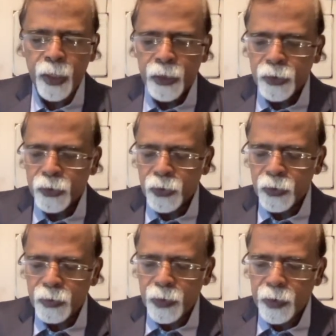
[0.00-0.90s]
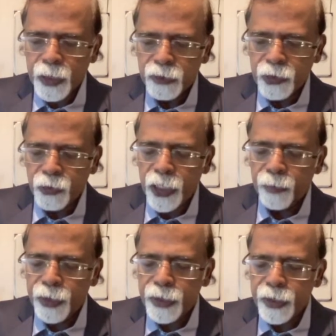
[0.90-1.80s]
So, as we already
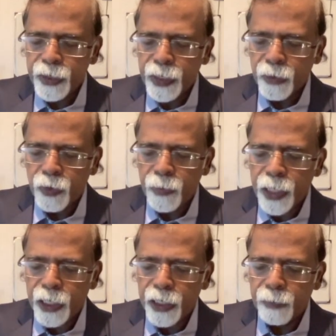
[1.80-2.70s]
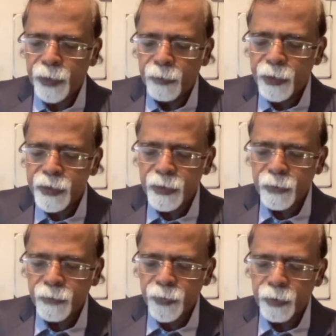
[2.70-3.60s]
mentioned, they are called medullary pyramids.
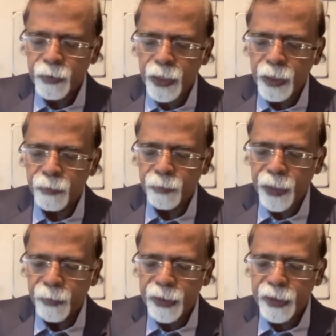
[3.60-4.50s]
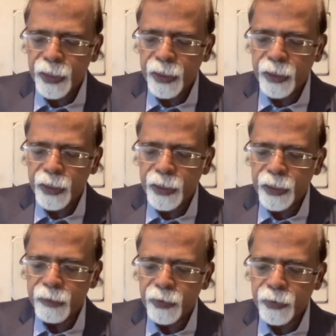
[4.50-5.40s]
There are pyramids are there. It
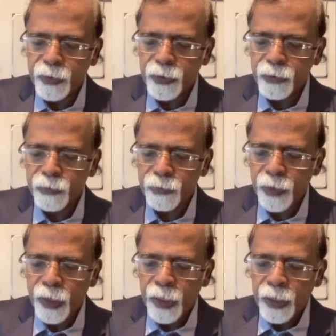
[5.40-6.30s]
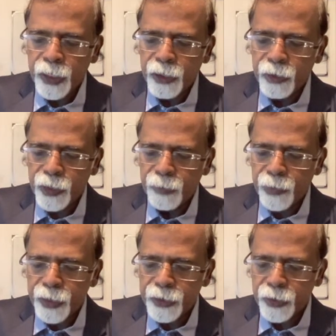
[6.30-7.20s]
is because of it
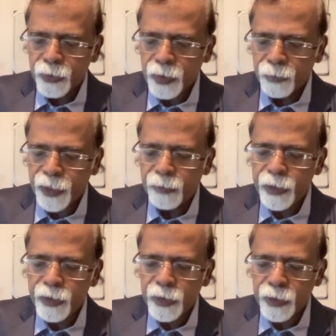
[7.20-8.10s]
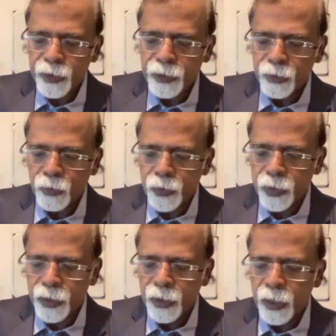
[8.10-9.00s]
passing through the pyramids, it is called
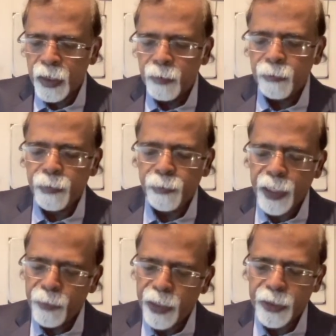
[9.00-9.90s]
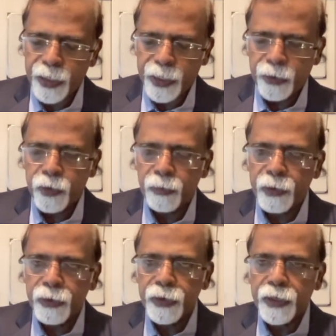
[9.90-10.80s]
the pyramidal tract, not
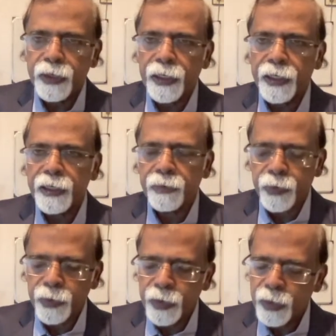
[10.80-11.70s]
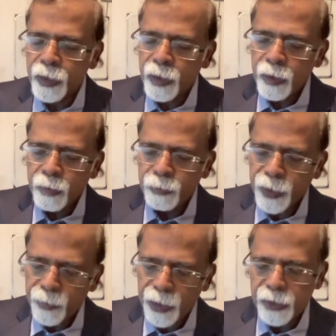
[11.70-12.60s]
because it is arising from the
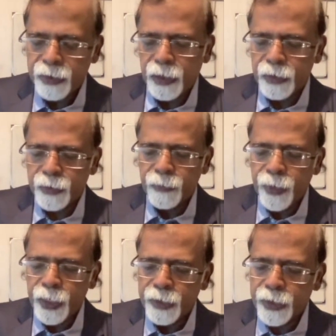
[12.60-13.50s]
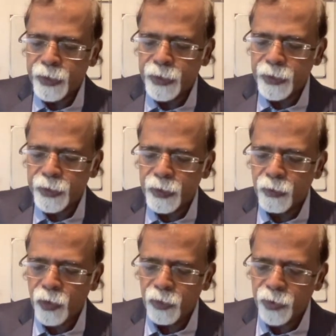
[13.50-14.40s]
pyramidal cells. And so this is the
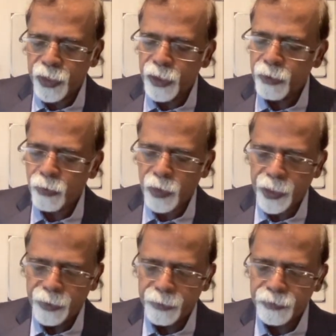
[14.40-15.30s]
olivary nuclei.